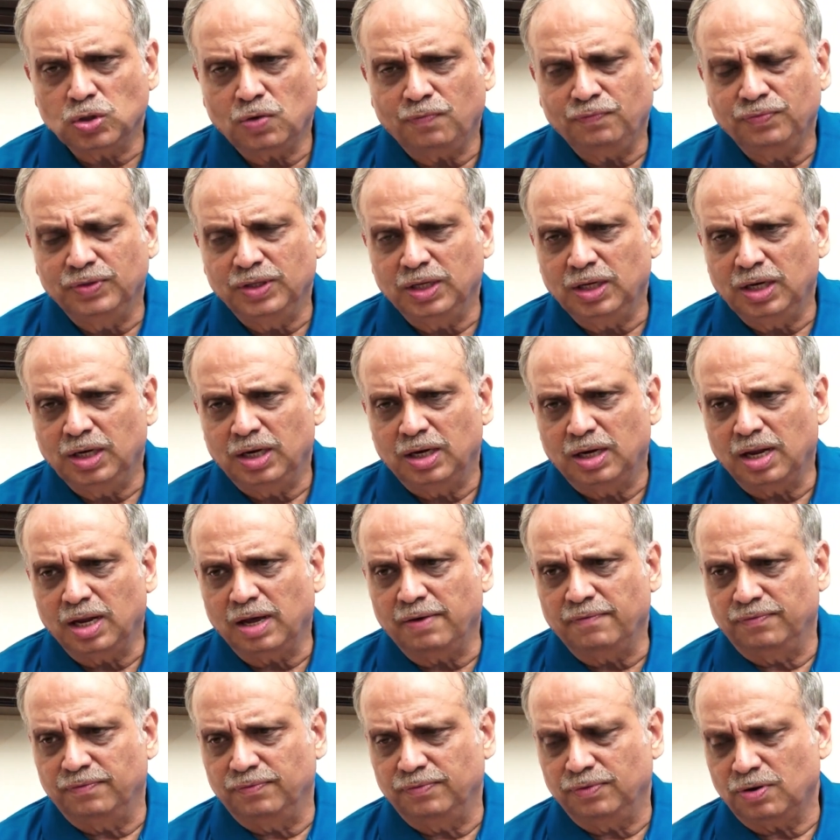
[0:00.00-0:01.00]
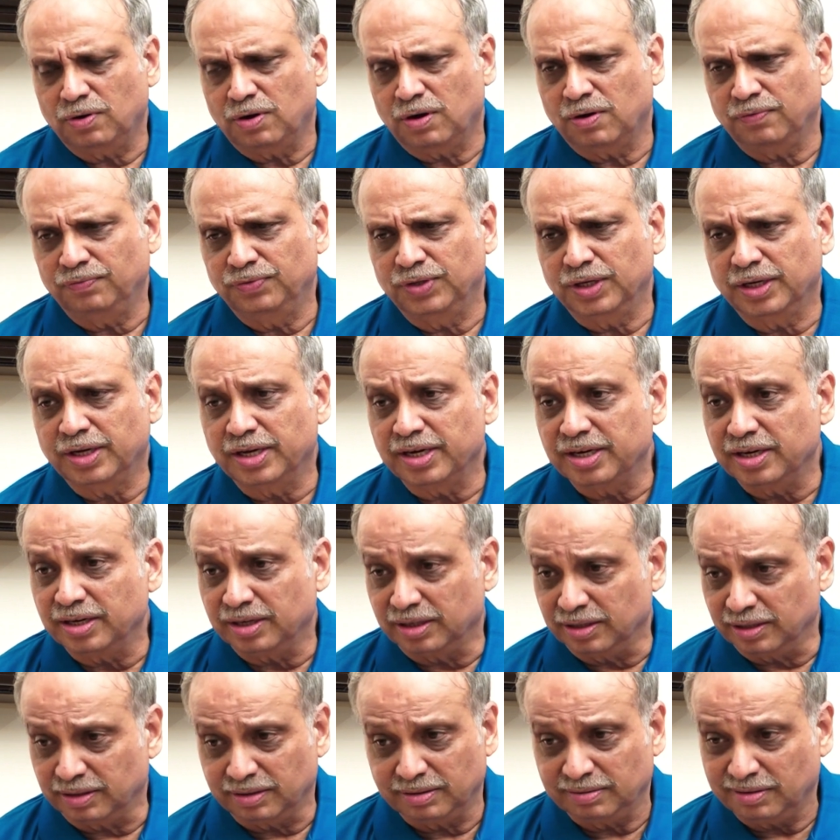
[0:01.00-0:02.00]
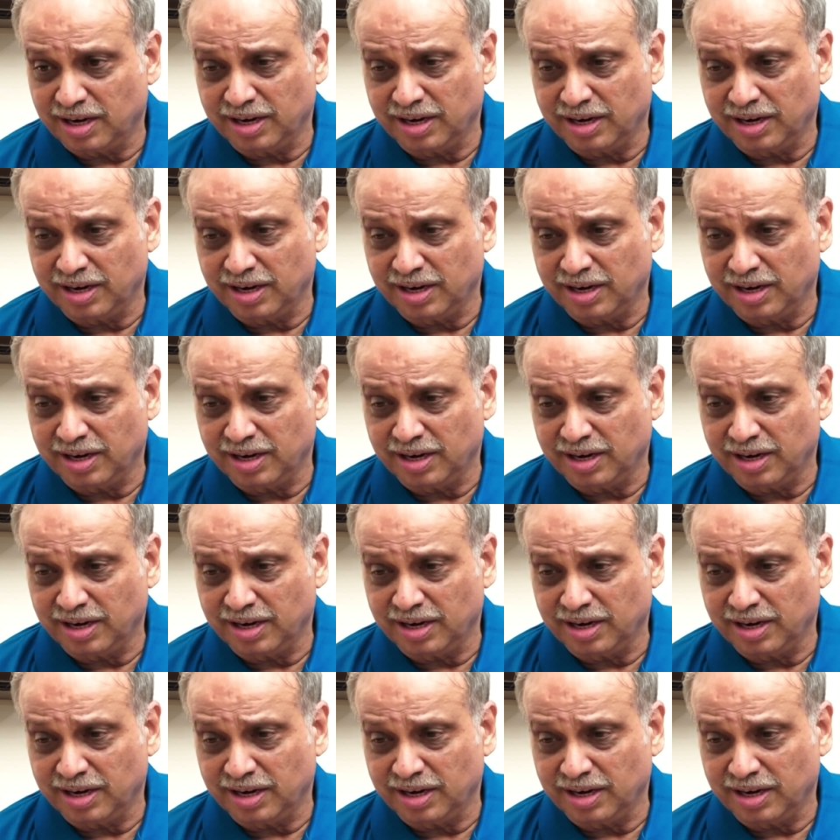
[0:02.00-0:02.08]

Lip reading: of the love of the creator.